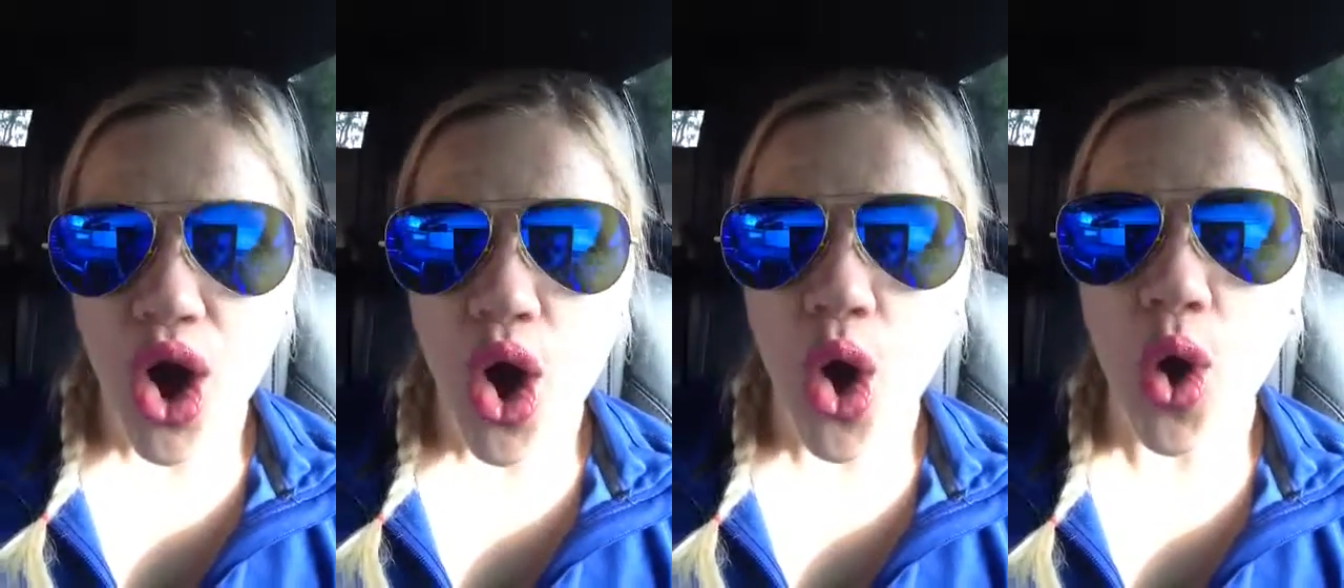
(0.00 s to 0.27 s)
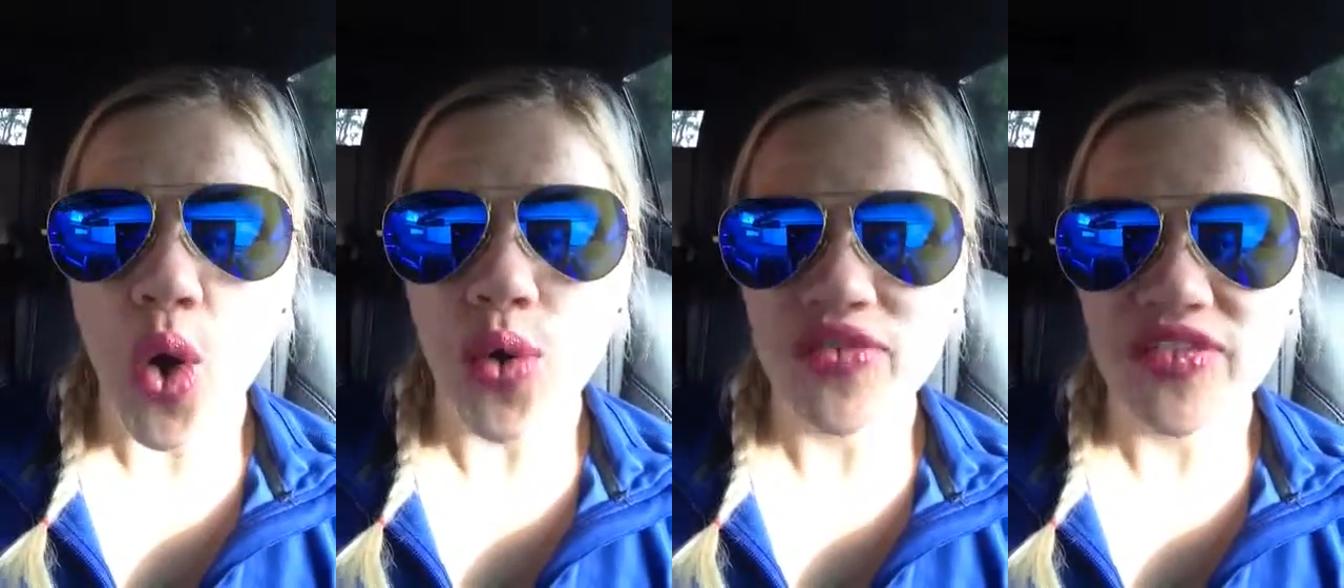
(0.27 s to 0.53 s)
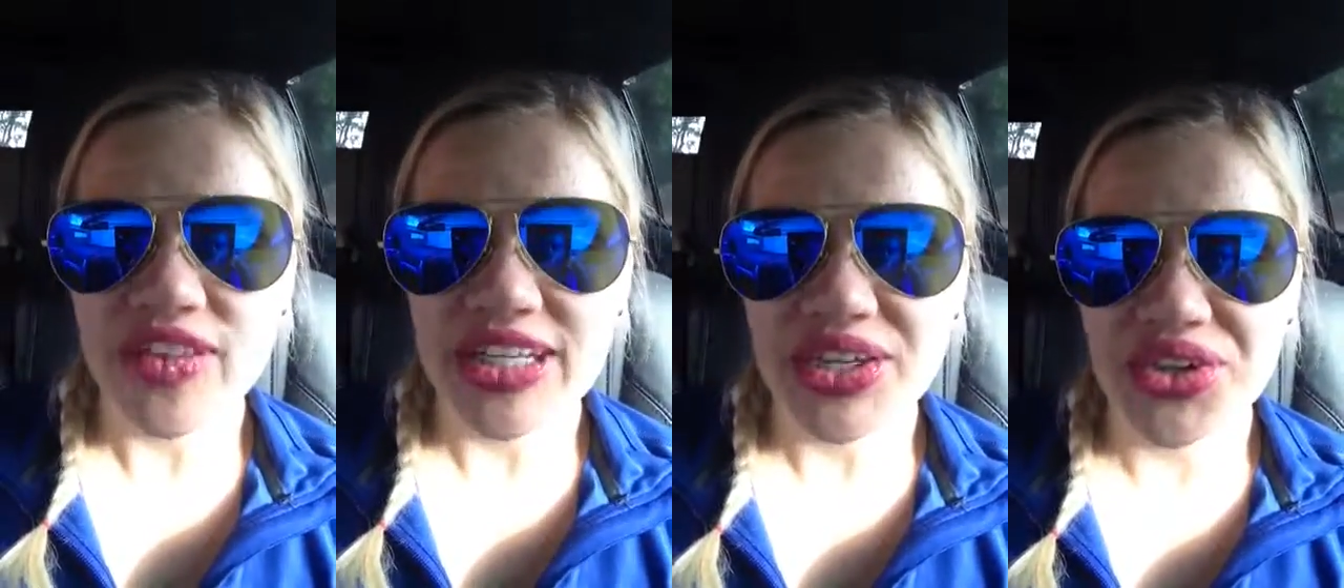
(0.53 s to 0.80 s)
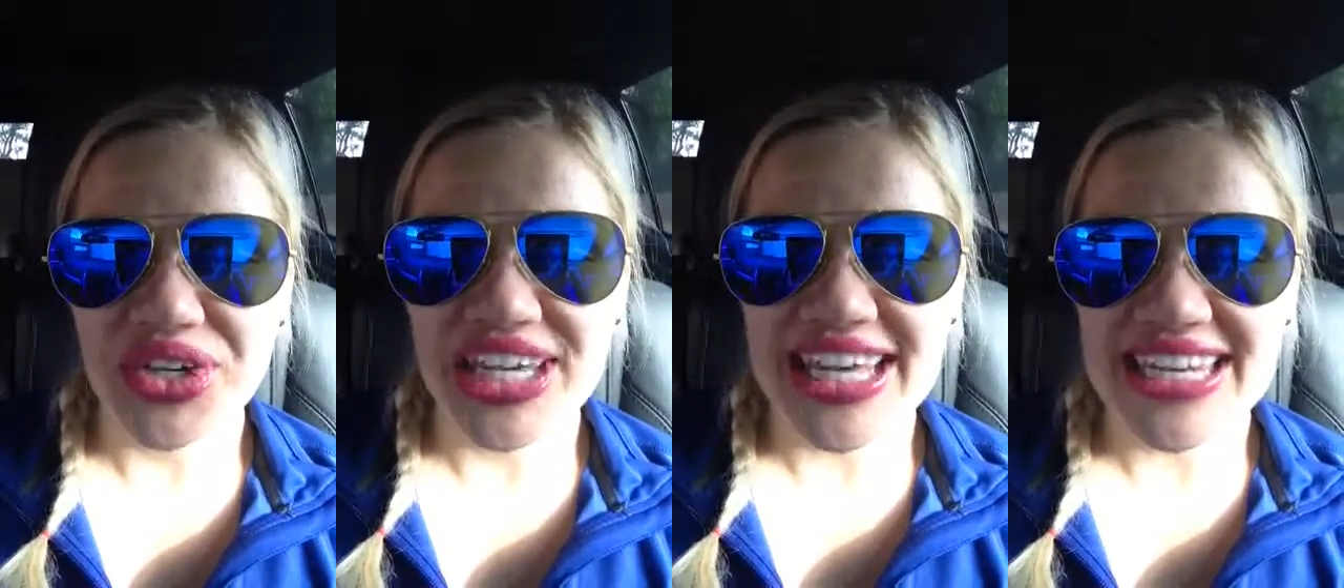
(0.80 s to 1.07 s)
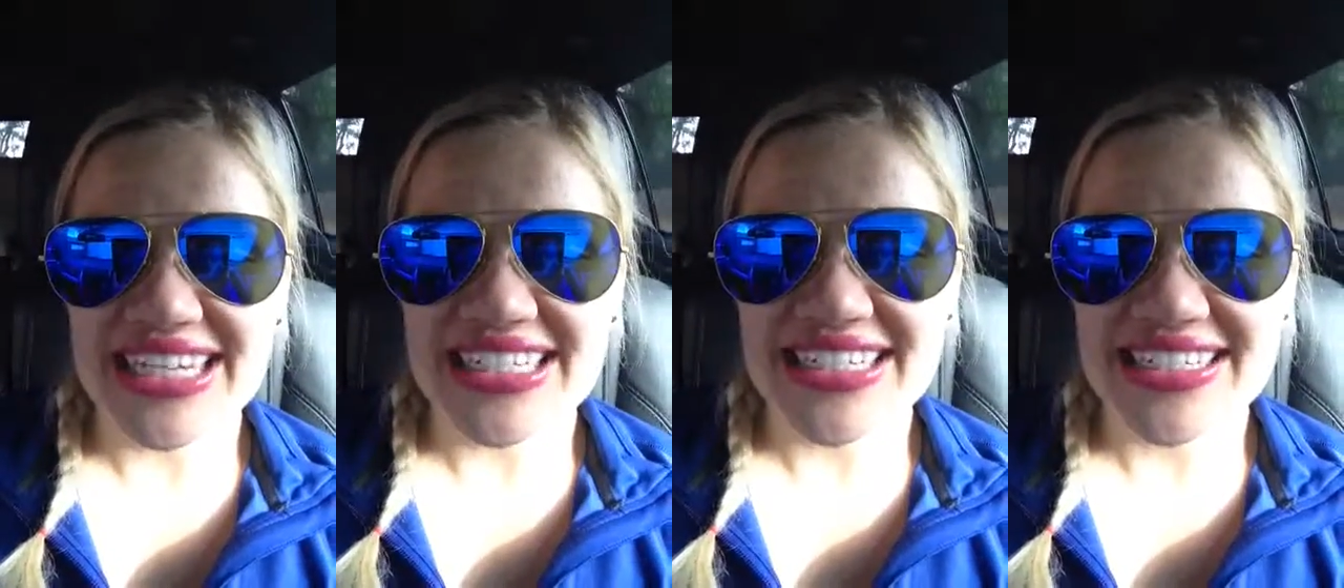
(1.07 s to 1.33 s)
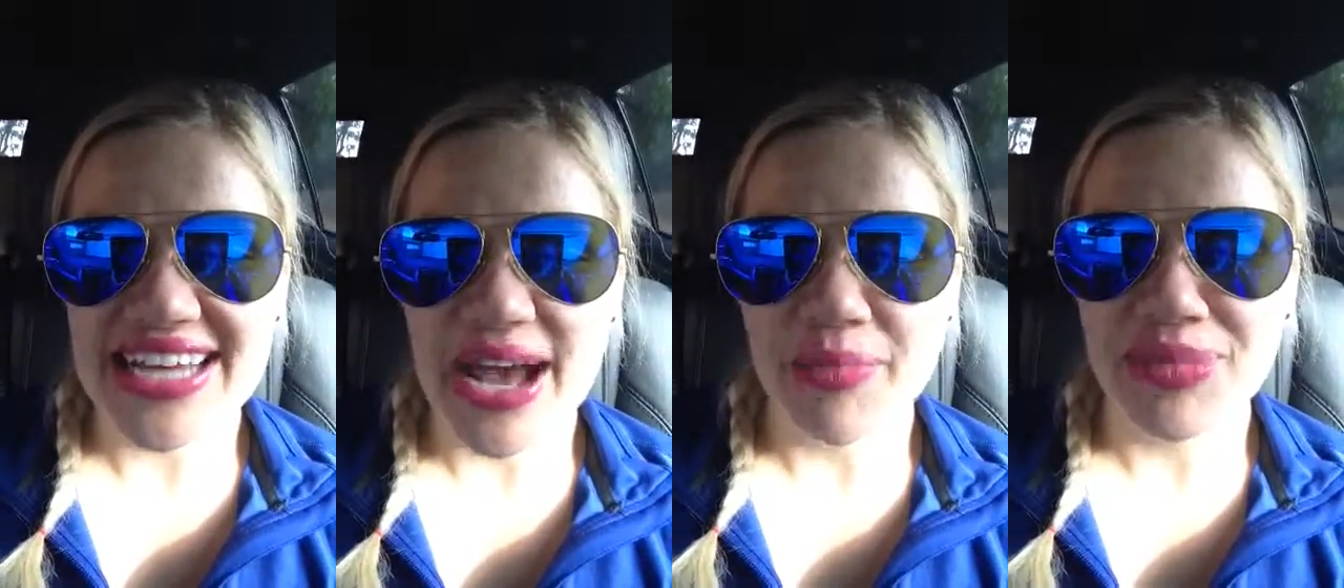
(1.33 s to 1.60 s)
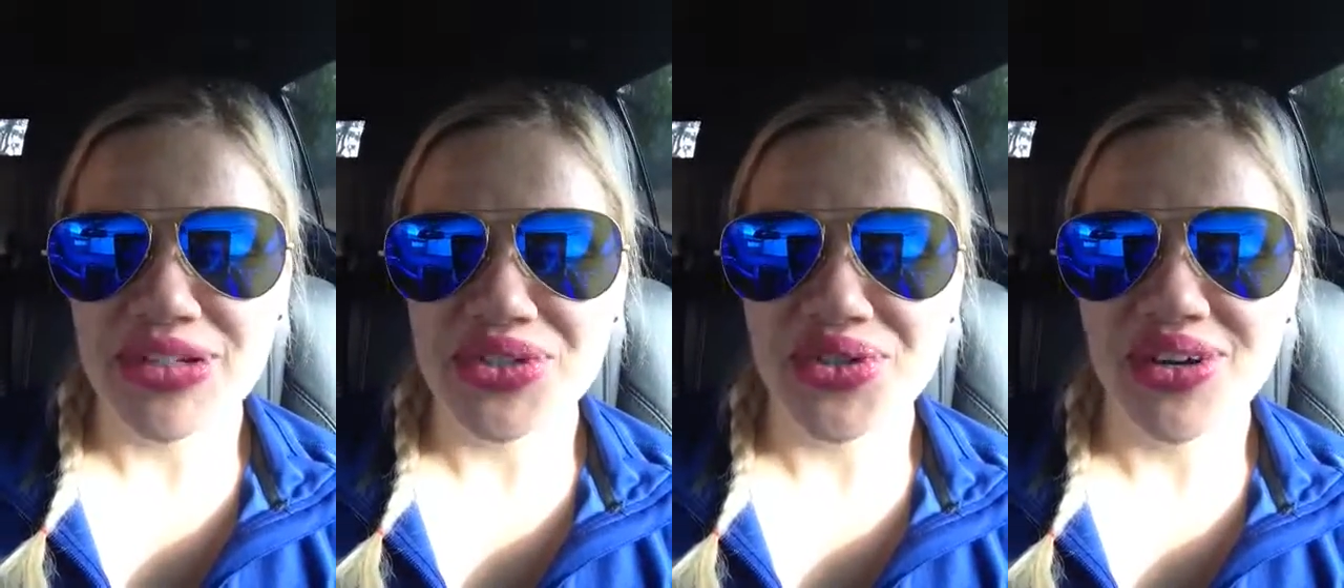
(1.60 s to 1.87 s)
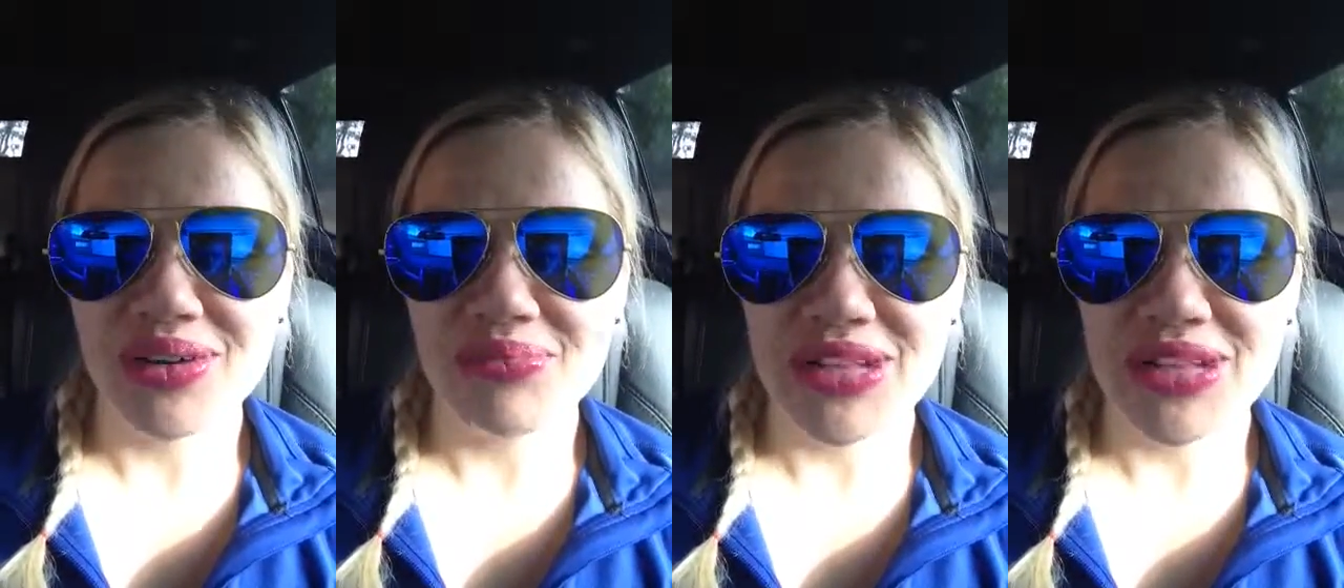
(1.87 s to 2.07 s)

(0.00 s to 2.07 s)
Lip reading: hopefully you're getting to tap into our